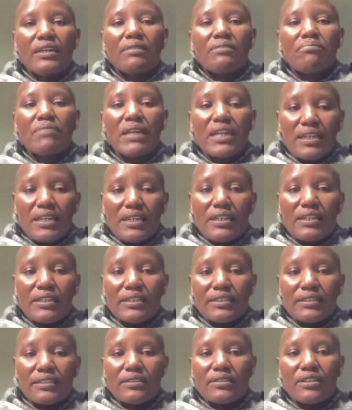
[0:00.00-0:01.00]
making
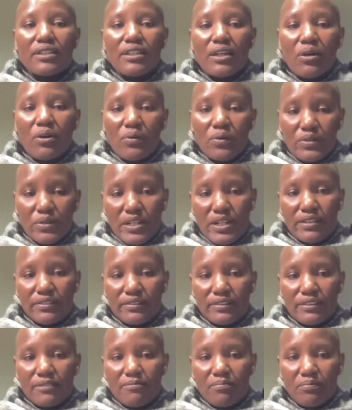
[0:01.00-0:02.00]
it the
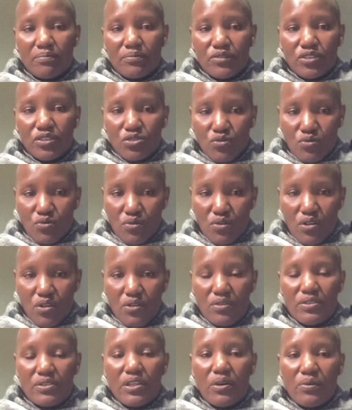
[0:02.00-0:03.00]
oldest tool,
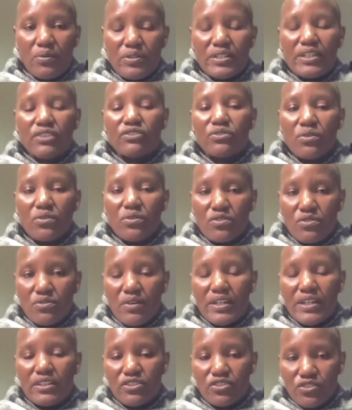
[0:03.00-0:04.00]
the oldest
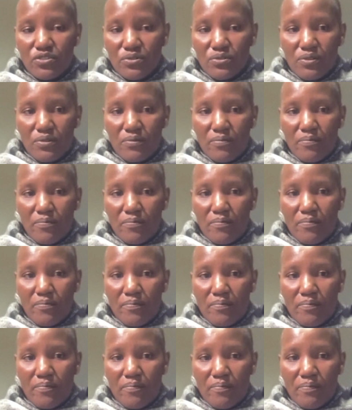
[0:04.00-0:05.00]
Oldowan tool
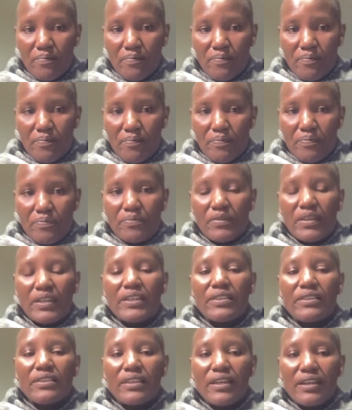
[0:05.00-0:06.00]

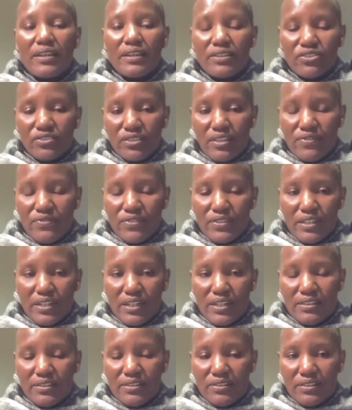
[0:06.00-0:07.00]
in the East
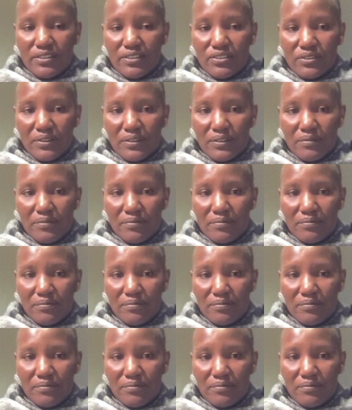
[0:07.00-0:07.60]
African region.